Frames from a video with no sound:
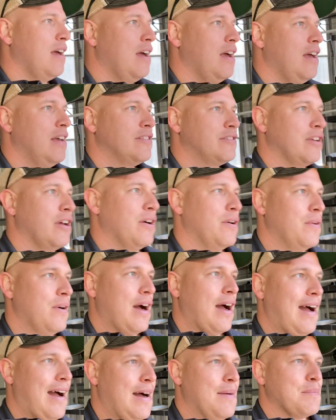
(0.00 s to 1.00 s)
So
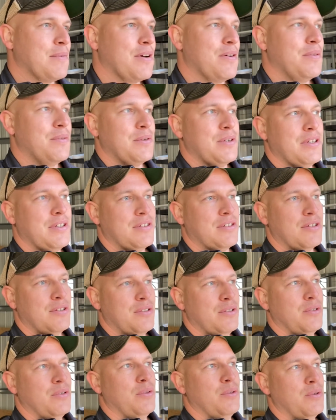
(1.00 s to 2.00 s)
I'm going
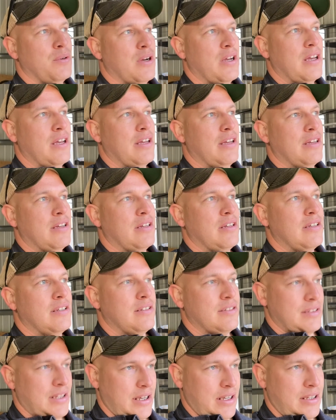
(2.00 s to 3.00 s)
to
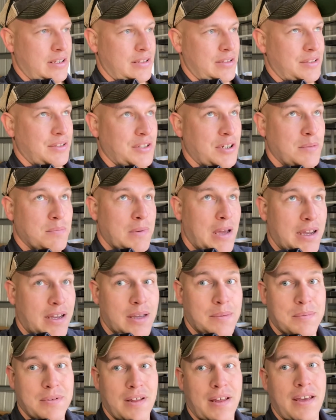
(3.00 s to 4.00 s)
take the Jeep back
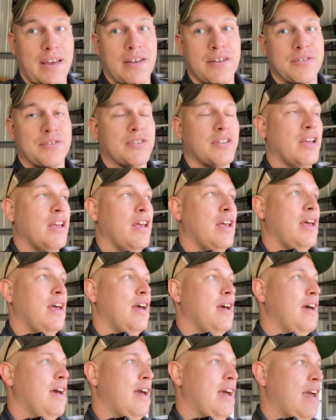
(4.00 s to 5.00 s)
up to the house,
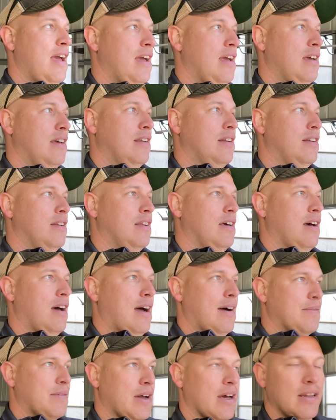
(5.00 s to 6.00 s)
and
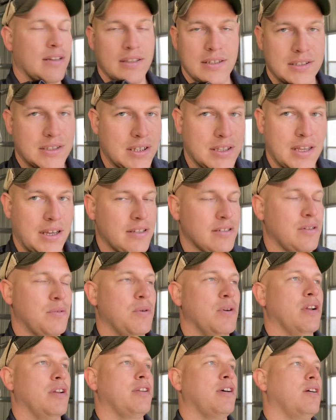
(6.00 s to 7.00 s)
I've got a list of things I
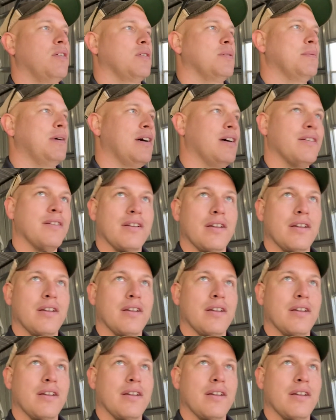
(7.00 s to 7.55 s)
want to talk about.